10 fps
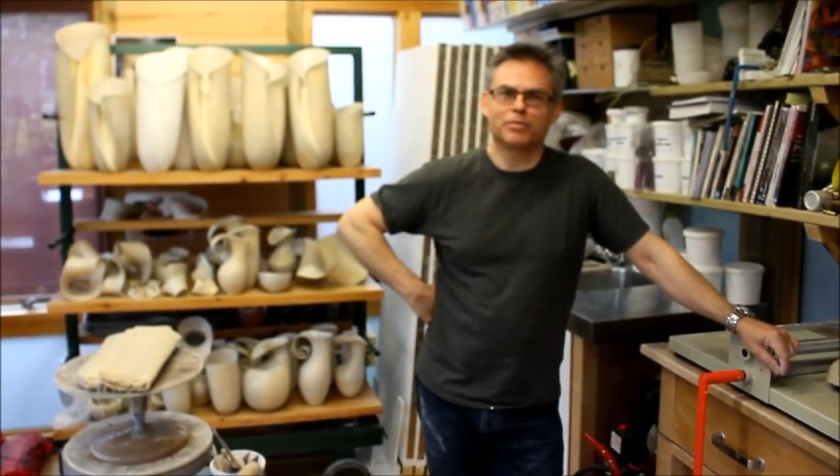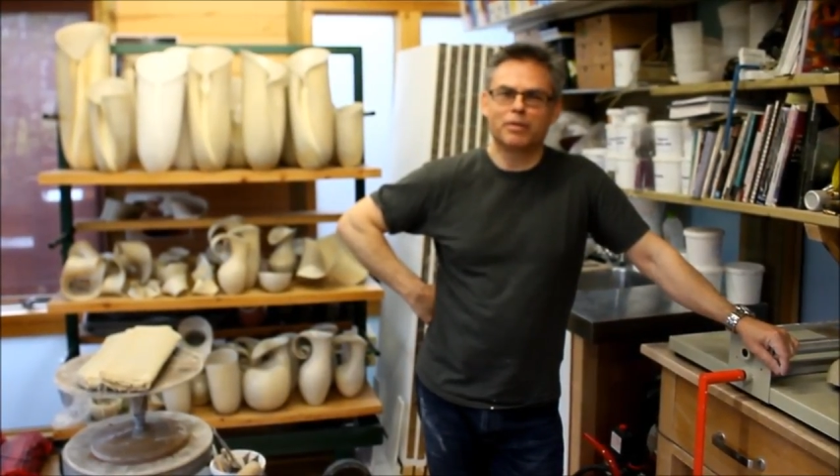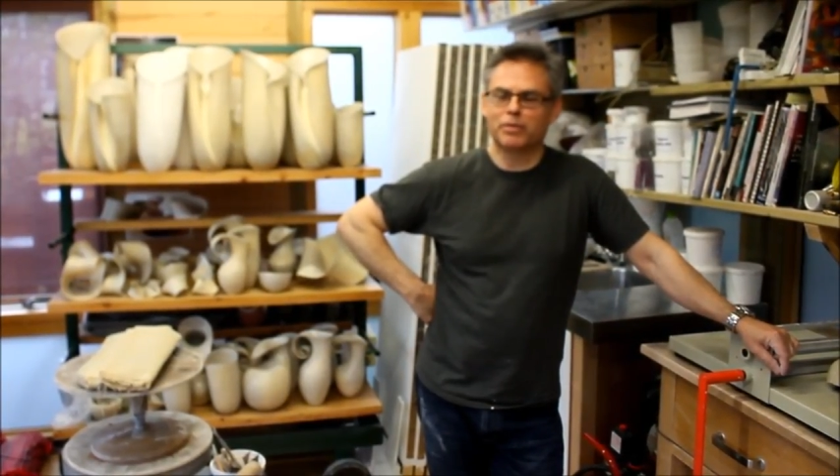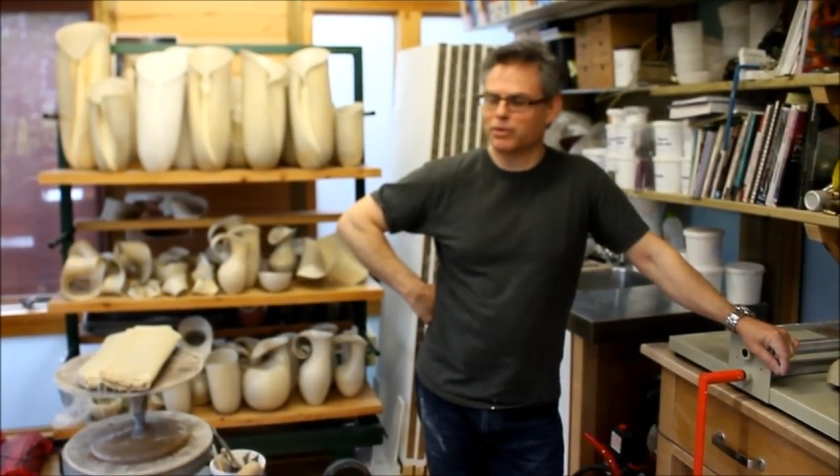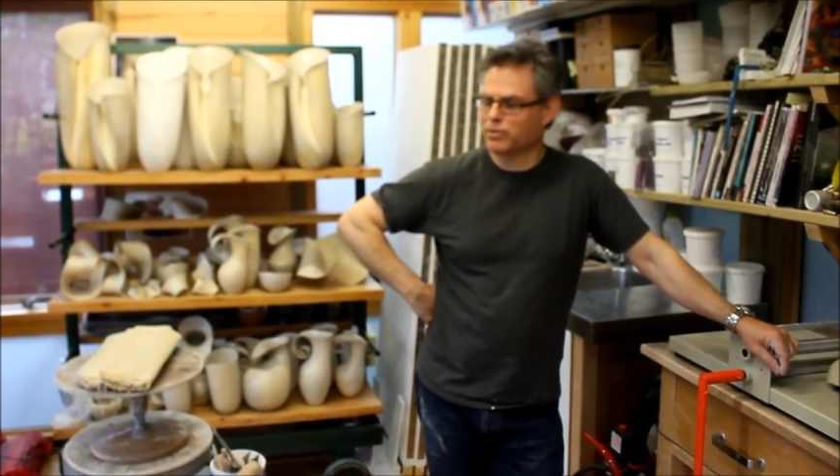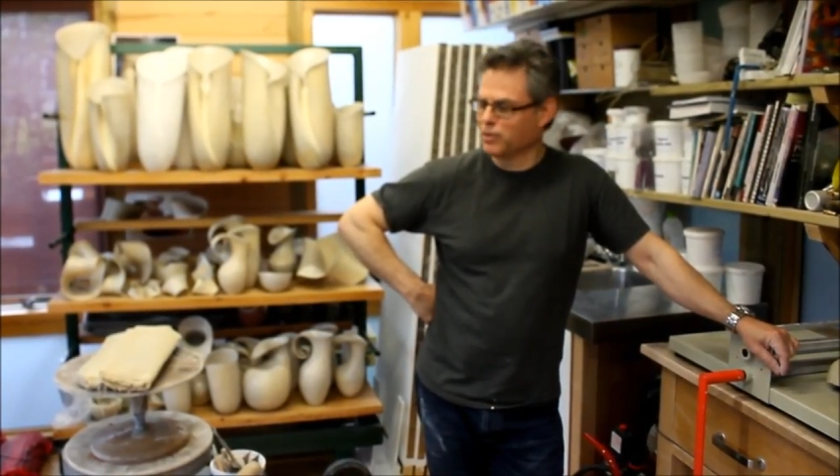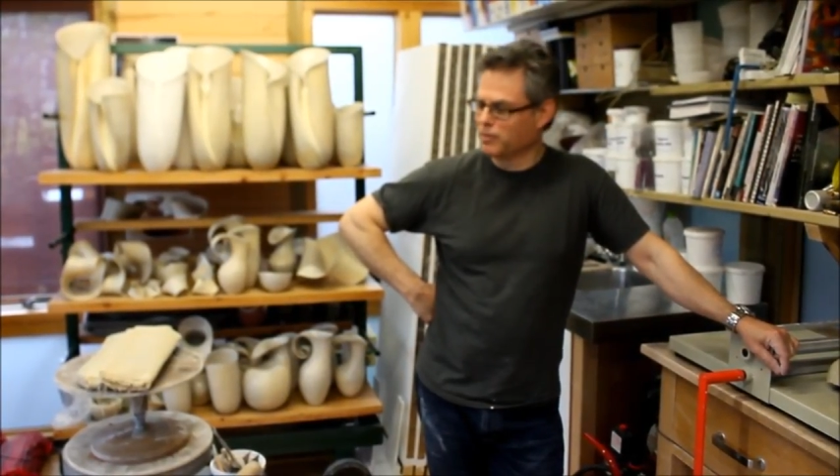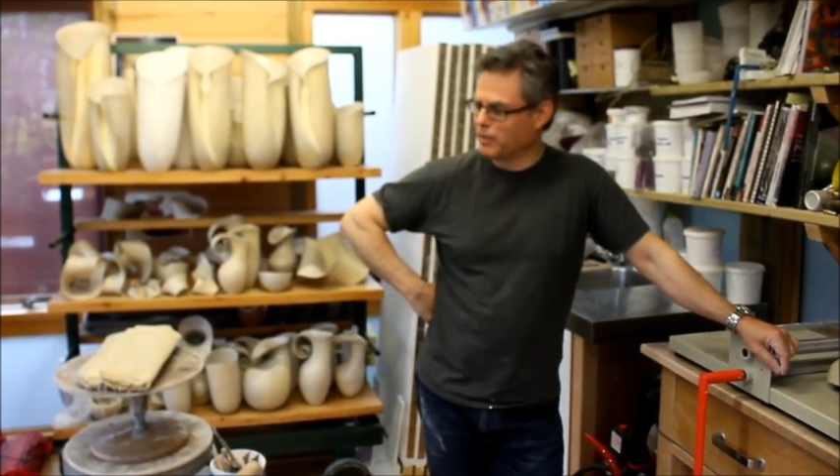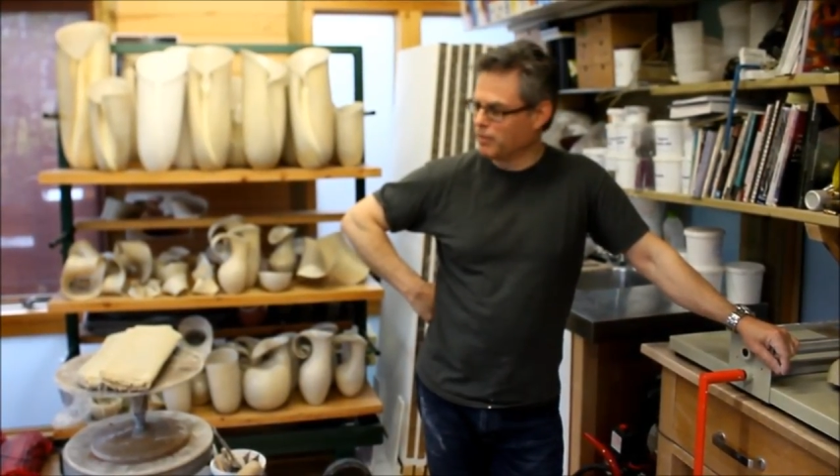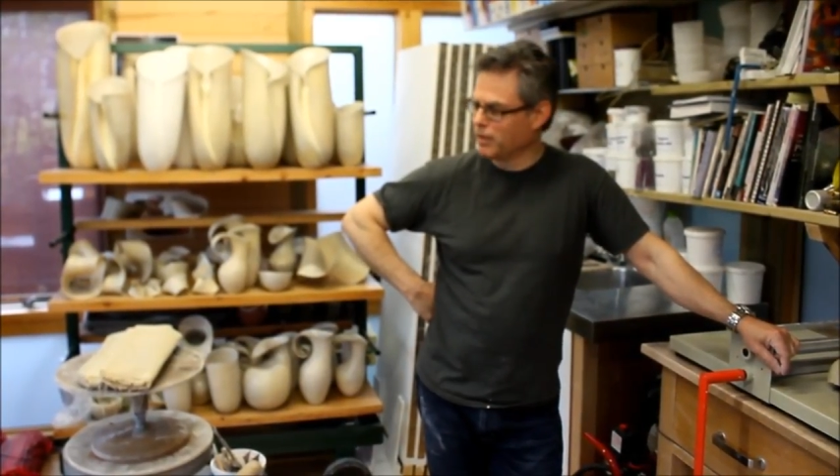member to full
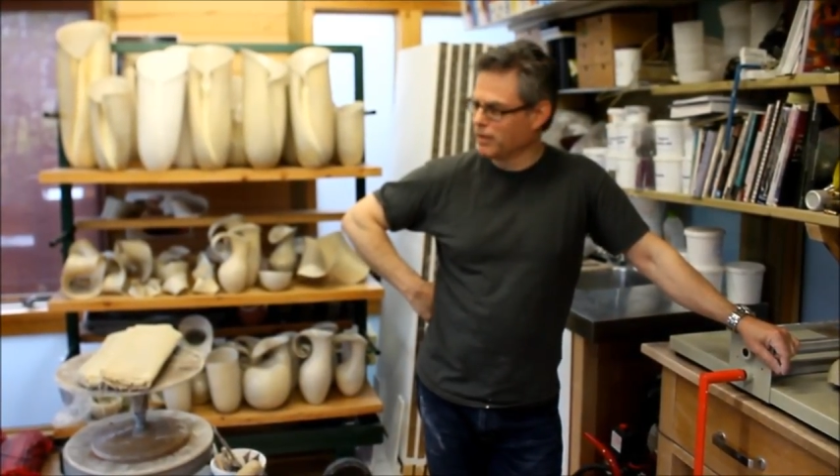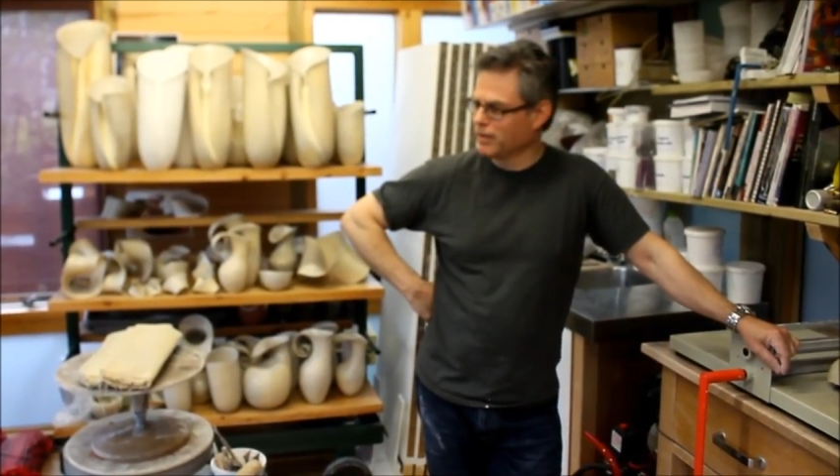member.